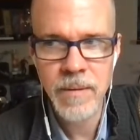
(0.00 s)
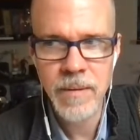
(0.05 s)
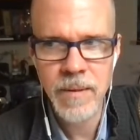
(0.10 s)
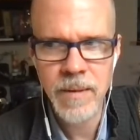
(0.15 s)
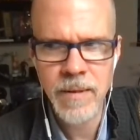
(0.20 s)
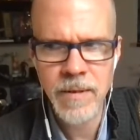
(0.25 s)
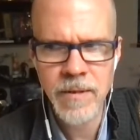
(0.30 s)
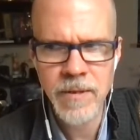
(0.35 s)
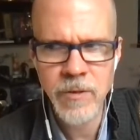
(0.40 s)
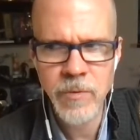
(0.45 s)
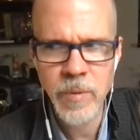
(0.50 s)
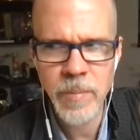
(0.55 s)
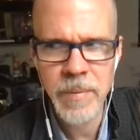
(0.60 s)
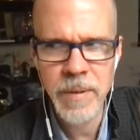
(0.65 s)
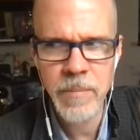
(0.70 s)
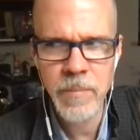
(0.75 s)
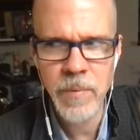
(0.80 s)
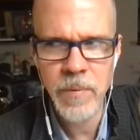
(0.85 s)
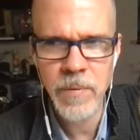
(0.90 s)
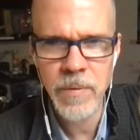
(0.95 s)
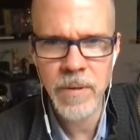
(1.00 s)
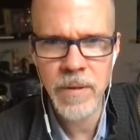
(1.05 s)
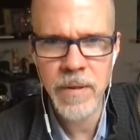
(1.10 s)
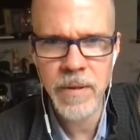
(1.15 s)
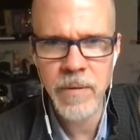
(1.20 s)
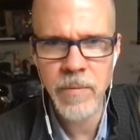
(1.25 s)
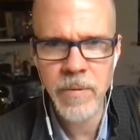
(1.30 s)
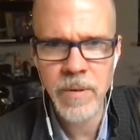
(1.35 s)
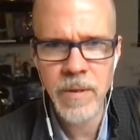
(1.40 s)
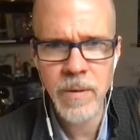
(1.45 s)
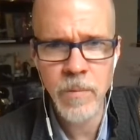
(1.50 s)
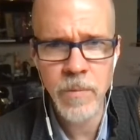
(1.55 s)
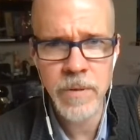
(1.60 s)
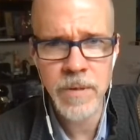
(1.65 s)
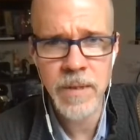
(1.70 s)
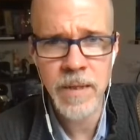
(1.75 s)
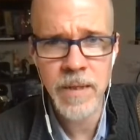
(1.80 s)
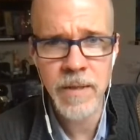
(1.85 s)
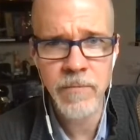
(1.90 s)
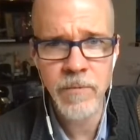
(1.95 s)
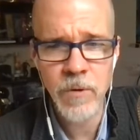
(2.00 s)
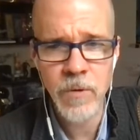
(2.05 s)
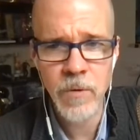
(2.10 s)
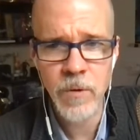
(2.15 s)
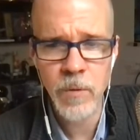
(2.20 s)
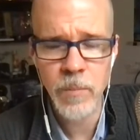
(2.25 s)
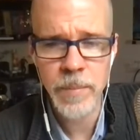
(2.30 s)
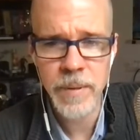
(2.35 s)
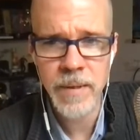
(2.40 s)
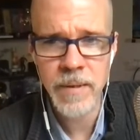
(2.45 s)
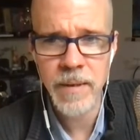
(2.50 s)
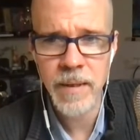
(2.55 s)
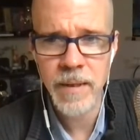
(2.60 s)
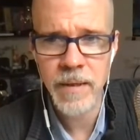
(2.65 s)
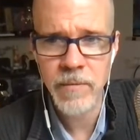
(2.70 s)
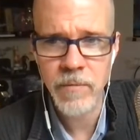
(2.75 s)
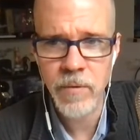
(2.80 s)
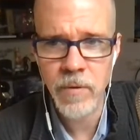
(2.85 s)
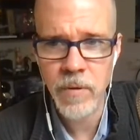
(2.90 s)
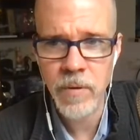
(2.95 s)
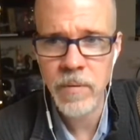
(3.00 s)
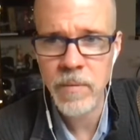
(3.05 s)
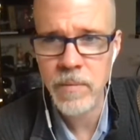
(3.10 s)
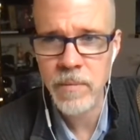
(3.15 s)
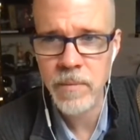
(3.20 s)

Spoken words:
and a swimming pool that I don't think was ever open ever.